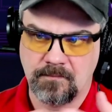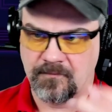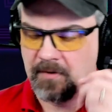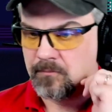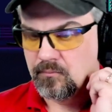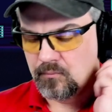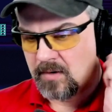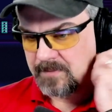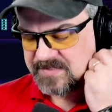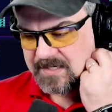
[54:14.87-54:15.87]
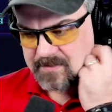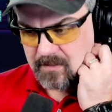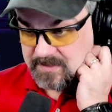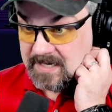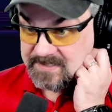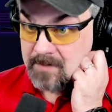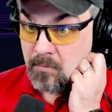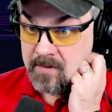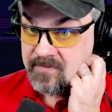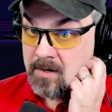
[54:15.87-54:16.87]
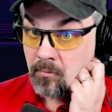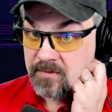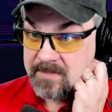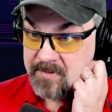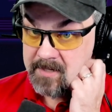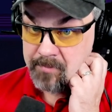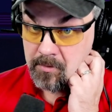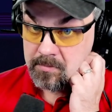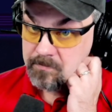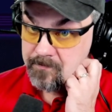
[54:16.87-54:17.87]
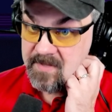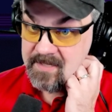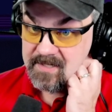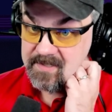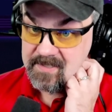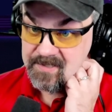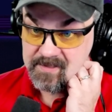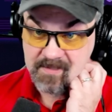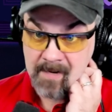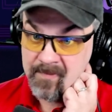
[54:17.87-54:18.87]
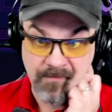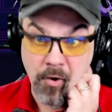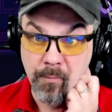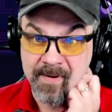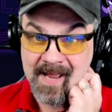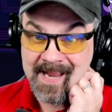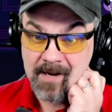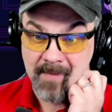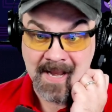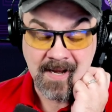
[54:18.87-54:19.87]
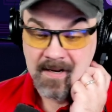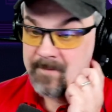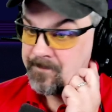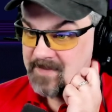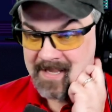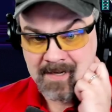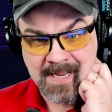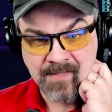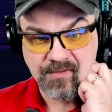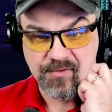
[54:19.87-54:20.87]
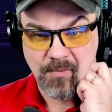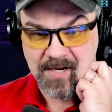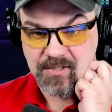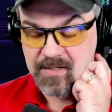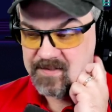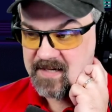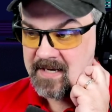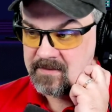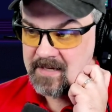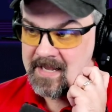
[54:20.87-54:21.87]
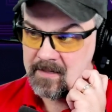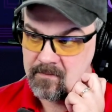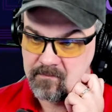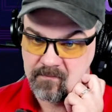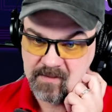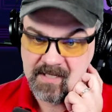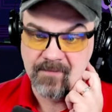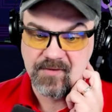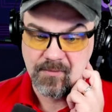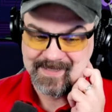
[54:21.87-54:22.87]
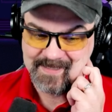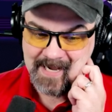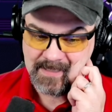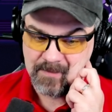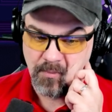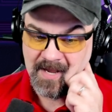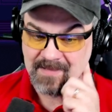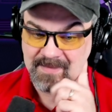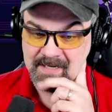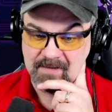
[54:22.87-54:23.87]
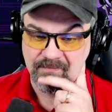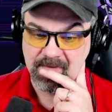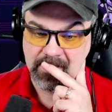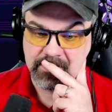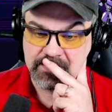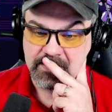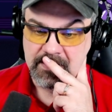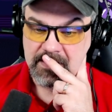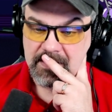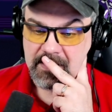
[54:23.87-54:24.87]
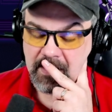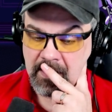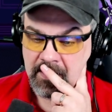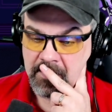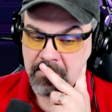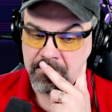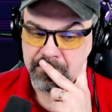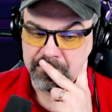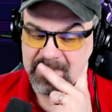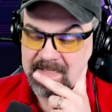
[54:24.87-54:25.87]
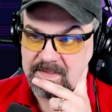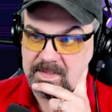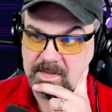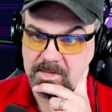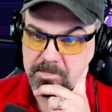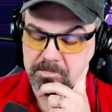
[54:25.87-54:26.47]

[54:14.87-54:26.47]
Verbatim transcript: from what I'm seeing there, yes, I'm one of the only people that does this type of open AMA and answers questions and and gives you exactly what I think of things. Um, it's